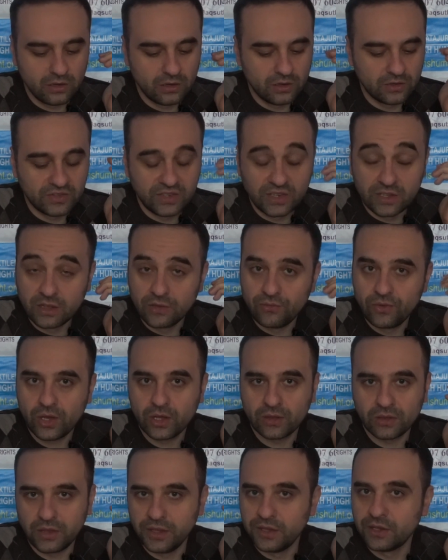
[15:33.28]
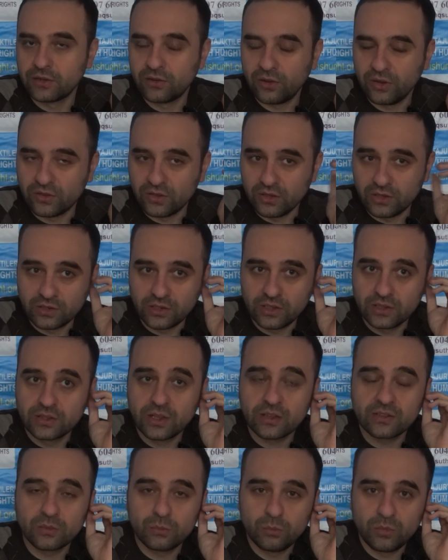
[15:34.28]
significantly increasing. It
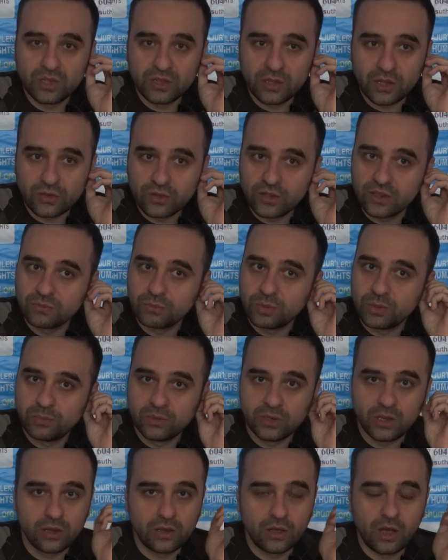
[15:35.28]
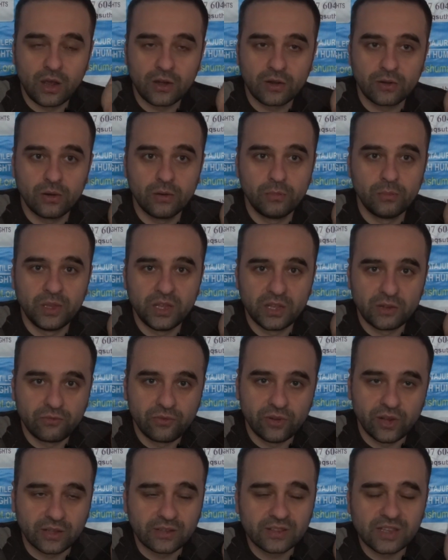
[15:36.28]
doesn't mean that these people are being
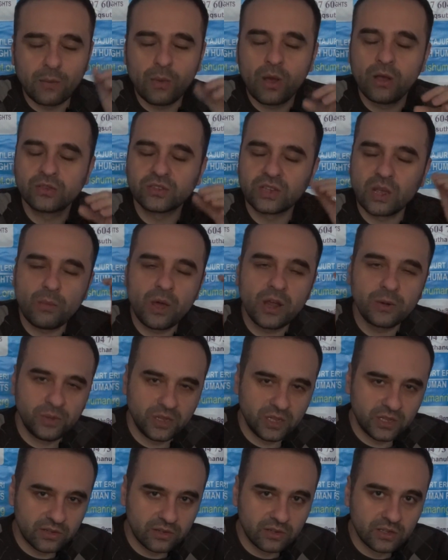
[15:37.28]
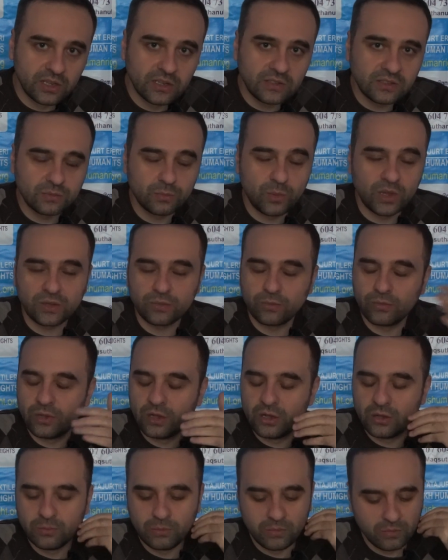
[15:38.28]
freed. Some are being released,
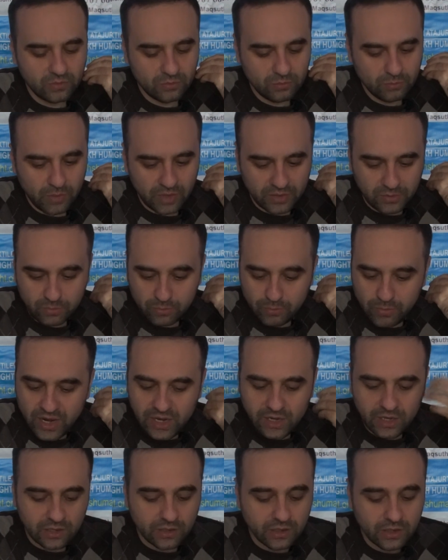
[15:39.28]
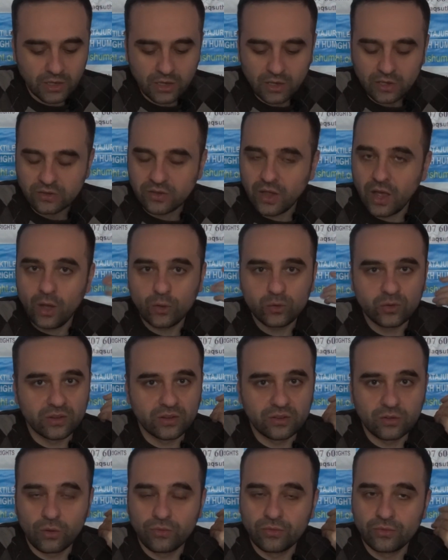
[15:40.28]
but many
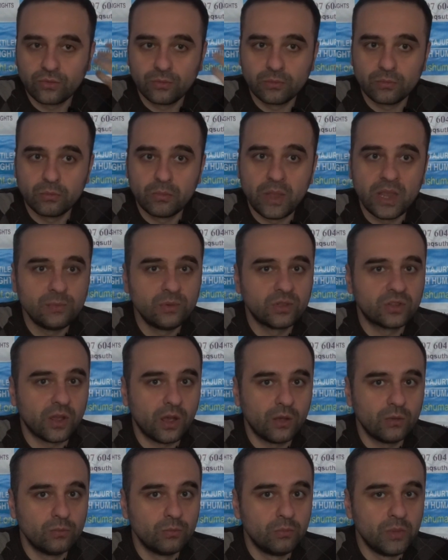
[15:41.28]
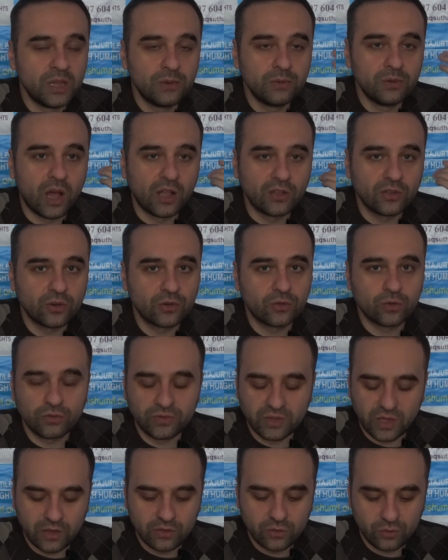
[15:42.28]
thousands of maybe hundreds
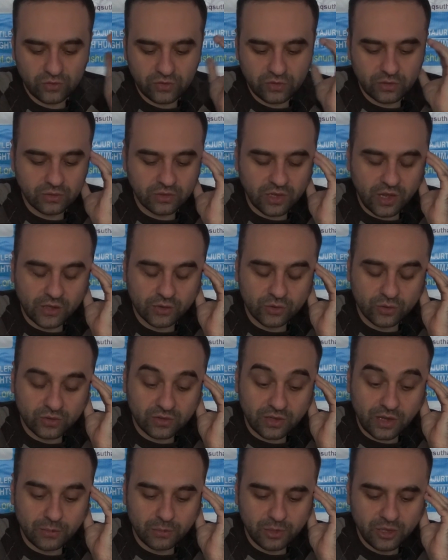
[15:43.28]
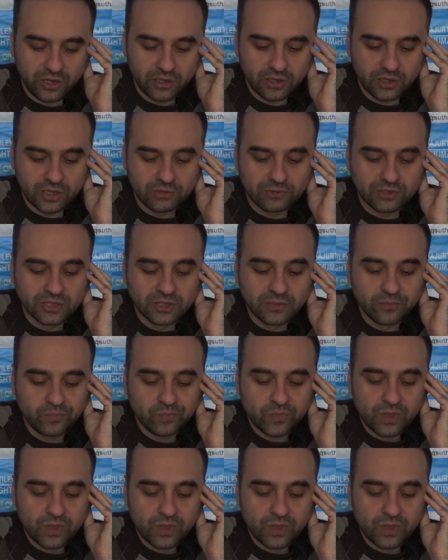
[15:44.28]
of thousands are being given